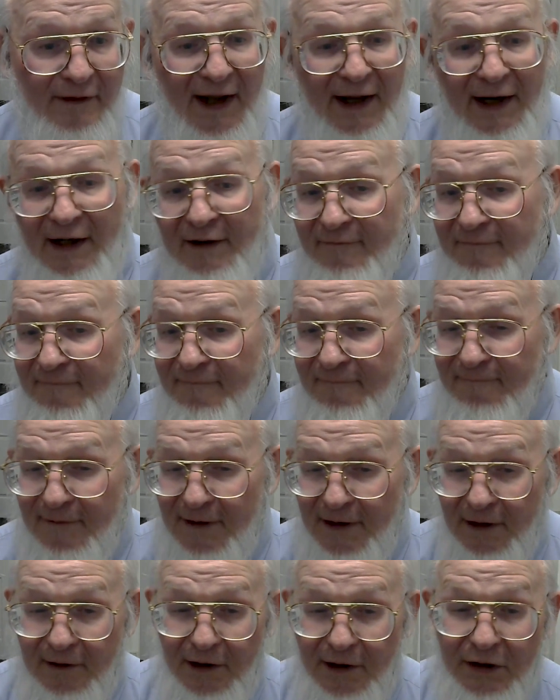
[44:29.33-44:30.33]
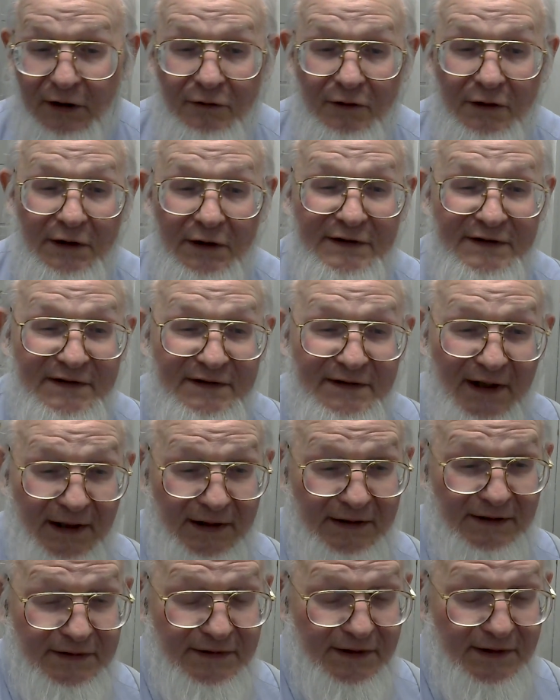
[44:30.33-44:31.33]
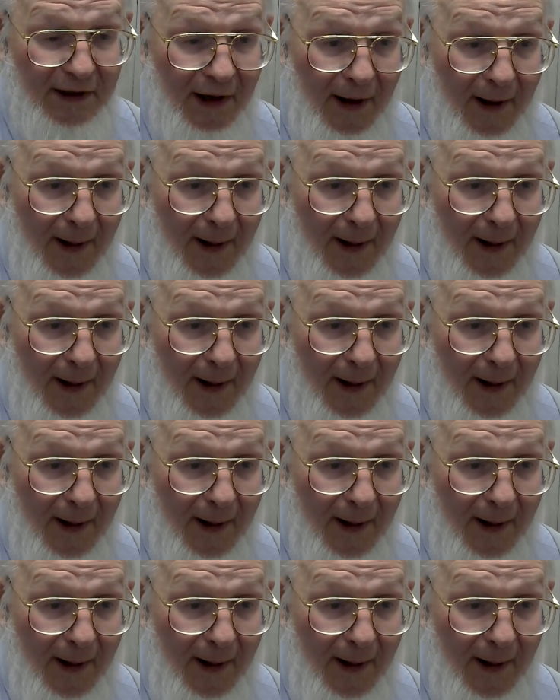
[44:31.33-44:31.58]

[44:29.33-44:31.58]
that, had a very good sense